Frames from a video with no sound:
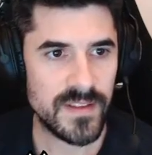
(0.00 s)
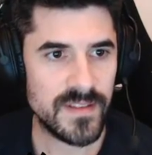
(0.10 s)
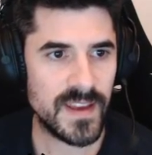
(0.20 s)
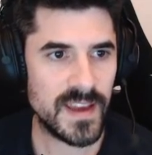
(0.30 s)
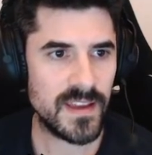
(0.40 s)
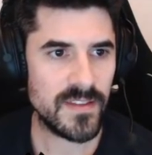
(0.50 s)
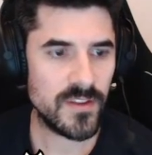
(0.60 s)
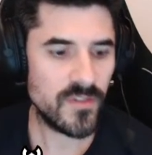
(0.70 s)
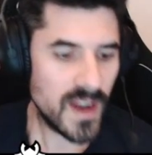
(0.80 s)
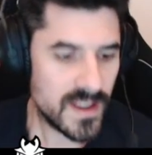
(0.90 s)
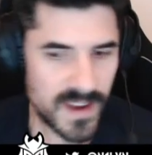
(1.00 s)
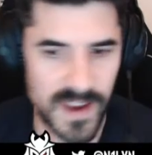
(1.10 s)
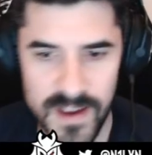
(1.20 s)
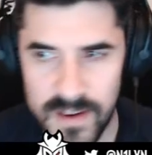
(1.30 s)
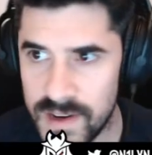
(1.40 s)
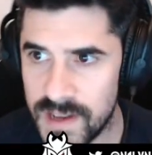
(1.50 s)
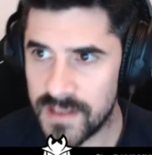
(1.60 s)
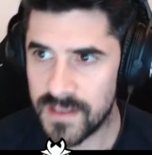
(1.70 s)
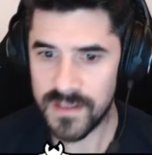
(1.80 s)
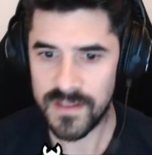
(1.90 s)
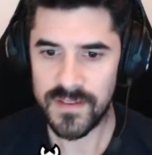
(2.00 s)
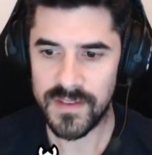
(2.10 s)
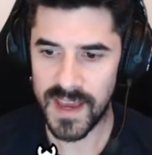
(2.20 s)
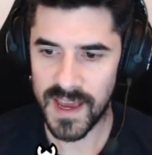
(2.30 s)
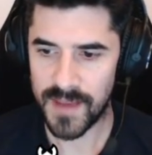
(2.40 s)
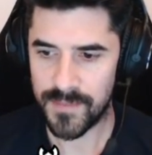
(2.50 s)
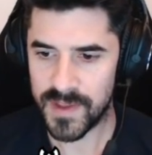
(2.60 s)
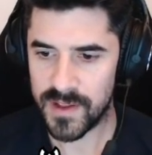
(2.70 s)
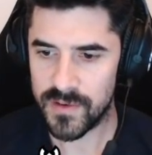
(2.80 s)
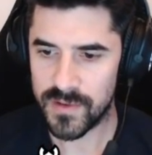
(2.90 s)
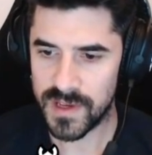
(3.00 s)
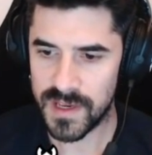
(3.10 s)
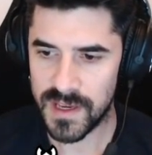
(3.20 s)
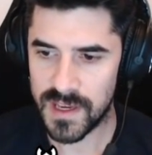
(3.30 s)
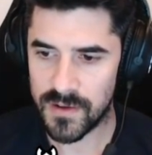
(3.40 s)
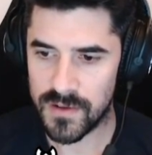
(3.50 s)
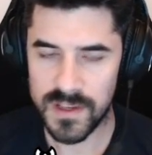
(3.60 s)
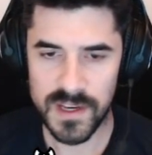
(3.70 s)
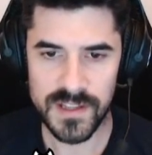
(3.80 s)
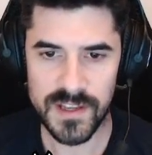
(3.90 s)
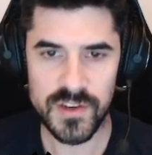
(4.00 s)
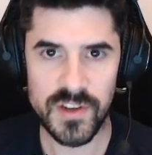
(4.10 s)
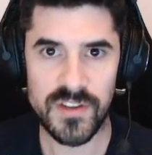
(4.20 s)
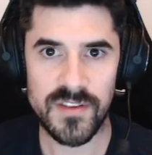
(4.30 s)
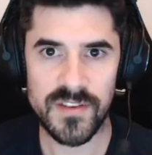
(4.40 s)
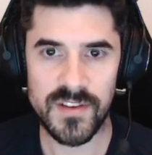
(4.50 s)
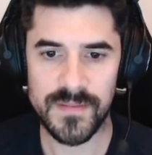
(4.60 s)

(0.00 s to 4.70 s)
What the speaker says: taking the dry tire in the absolutely equal conditions,